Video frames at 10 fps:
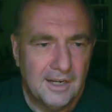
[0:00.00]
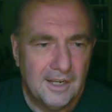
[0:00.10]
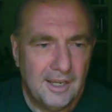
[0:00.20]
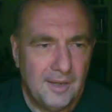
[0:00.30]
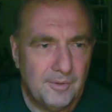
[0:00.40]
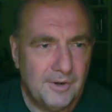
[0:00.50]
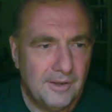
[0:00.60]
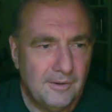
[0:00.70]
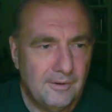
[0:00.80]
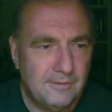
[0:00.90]
I bring
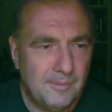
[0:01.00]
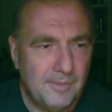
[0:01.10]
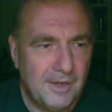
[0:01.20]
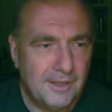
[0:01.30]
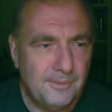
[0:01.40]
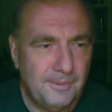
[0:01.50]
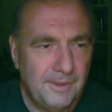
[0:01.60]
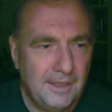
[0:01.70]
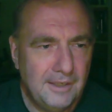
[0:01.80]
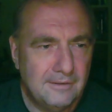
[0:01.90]
over my
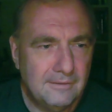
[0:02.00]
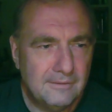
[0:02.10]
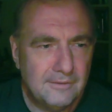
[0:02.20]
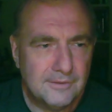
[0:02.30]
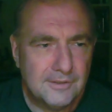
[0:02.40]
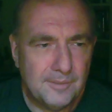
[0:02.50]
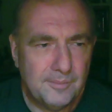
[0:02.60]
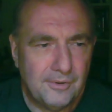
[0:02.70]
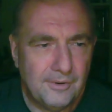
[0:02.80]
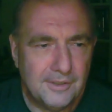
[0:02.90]
queen to
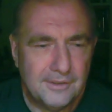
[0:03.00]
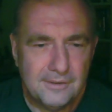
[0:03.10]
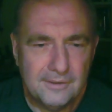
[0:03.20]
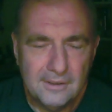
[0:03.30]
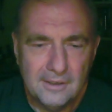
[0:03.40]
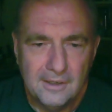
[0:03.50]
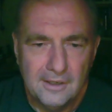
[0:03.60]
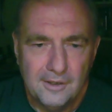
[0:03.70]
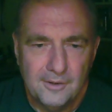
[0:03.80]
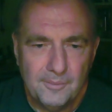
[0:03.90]
support
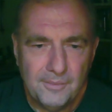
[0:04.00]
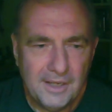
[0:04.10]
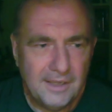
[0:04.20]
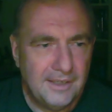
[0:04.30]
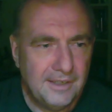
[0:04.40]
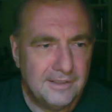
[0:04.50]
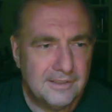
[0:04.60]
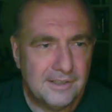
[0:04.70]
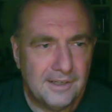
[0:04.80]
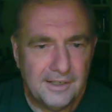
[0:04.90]
my king
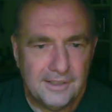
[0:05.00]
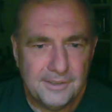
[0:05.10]
side.